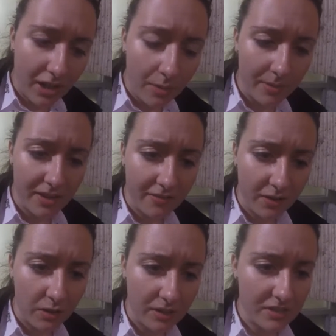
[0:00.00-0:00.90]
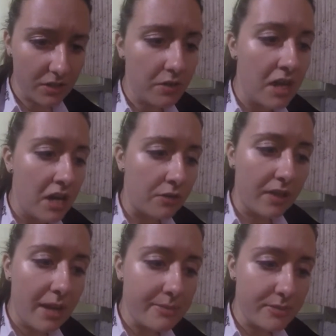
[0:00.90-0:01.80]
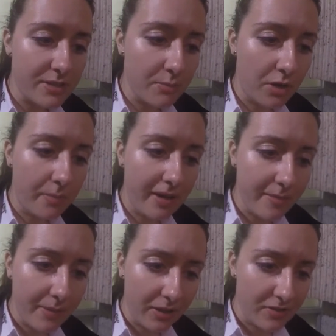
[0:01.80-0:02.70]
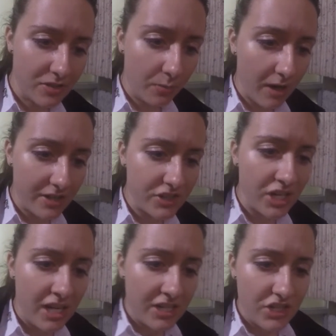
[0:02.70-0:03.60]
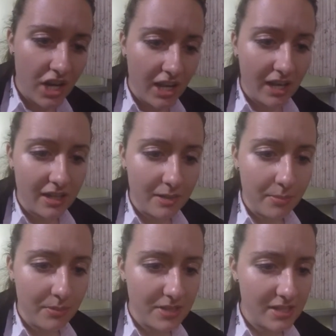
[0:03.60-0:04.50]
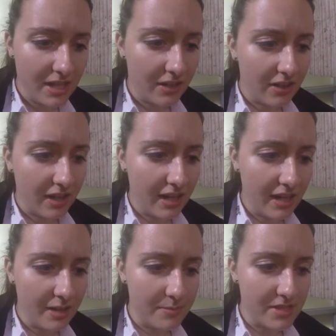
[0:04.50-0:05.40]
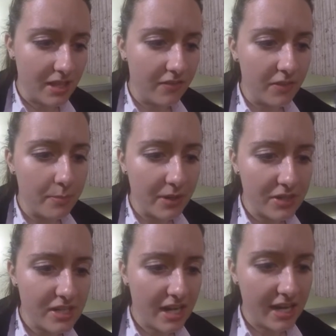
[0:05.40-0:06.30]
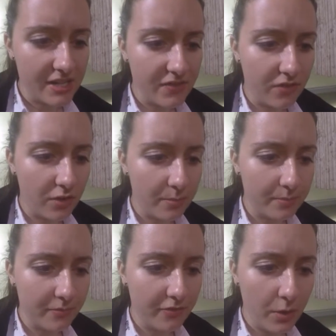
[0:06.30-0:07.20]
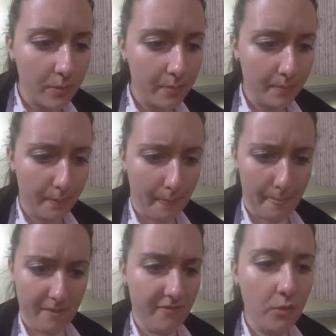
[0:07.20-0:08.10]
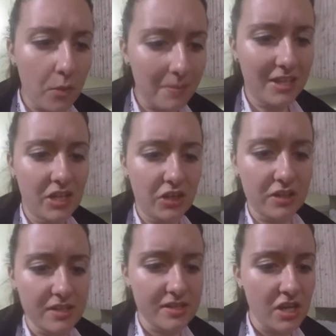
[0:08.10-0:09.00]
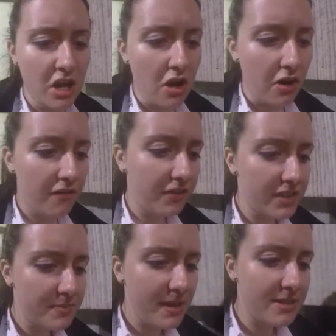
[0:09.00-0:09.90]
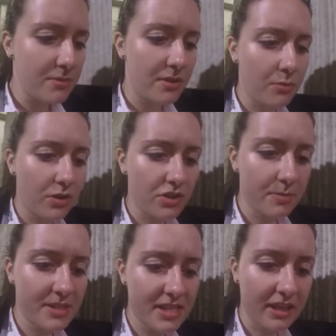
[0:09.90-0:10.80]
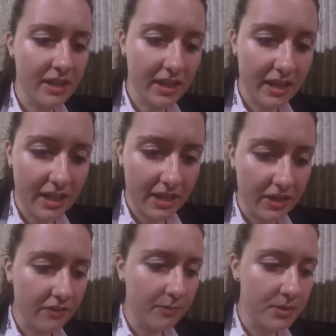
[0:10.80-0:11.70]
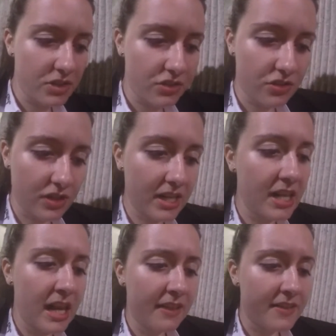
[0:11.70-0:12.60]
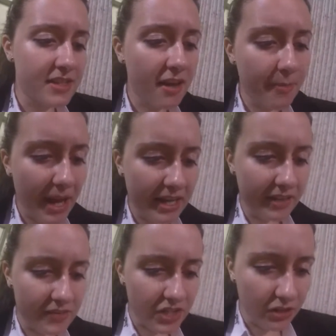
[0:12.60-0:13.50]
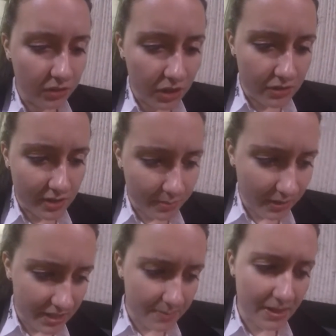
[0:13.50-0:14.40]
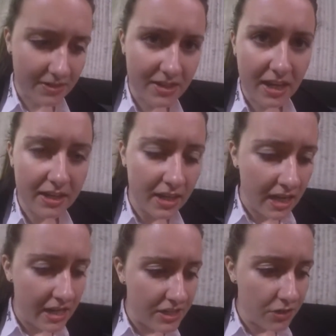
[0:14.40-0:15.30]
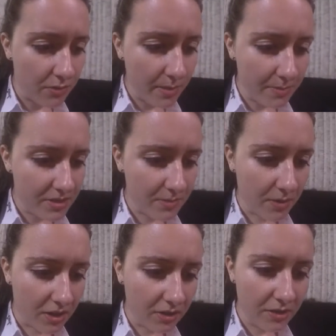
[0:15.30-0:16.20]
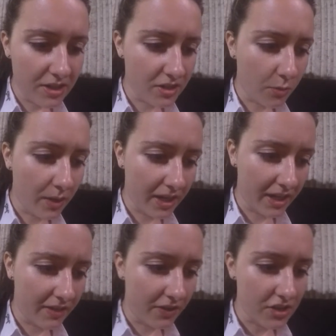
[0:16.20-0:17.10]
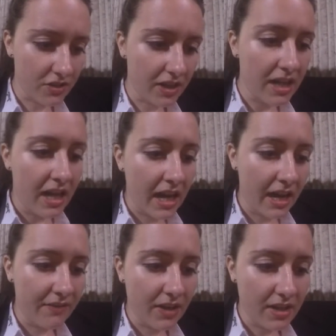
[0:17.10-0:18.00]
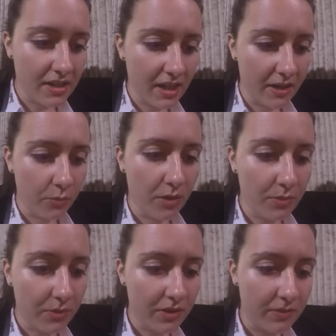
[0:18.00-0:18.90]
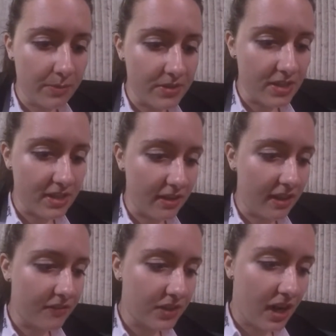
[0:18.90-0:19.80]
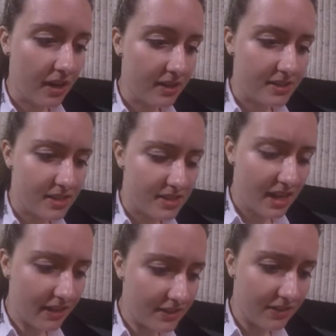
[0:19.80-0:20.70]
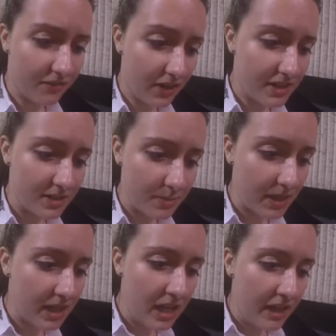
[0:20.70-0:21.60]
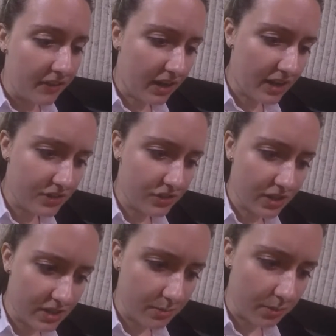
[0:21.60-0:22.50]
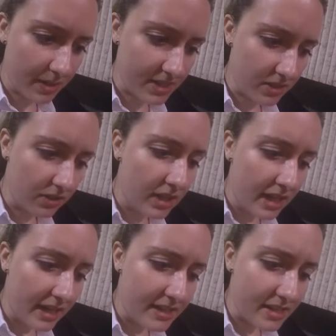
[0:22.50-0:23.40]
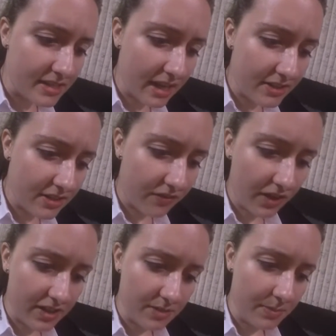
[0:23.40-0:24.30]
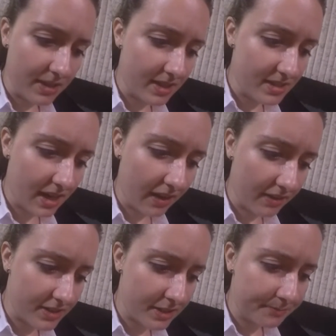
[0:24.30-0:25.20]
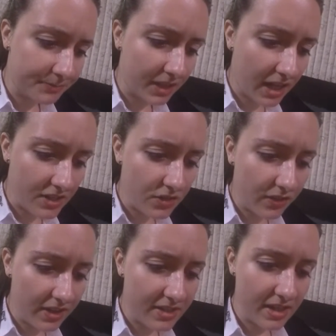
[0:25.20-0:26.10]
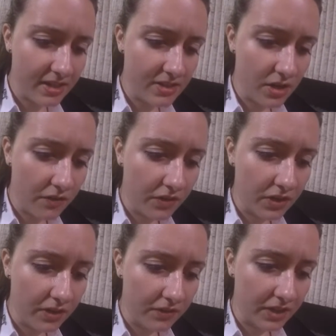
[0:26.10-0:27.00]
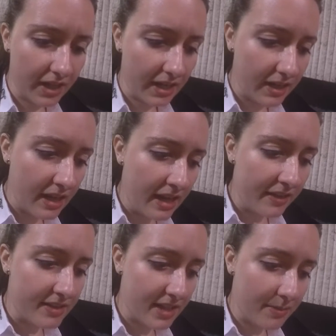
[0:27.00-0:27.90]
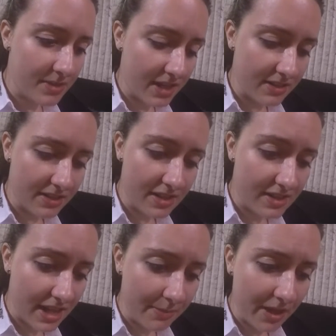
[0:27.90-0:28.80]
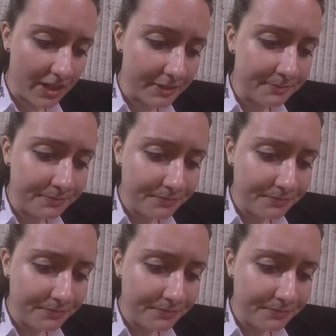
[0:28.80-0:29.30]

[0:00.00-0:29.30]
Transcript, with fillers: calmly in the farolito, relapse once more upon the pillows to watch, shaking in impotent terror at himself, the beards and eyes form, foam, form in the curtains, or fill the space between wardrobe and ceiling, and hear, from the street, the soft padding of eternal ghostly policemen outside. Do you remember tomorrow? It is our wedding anniversary. I have not had one word from you since I left. God, it is the silence that frightens me. The consul drank some more mescal. It is the silence that frightens me, this silence. The consul read the sentence over and over again the same sentence, the same letter,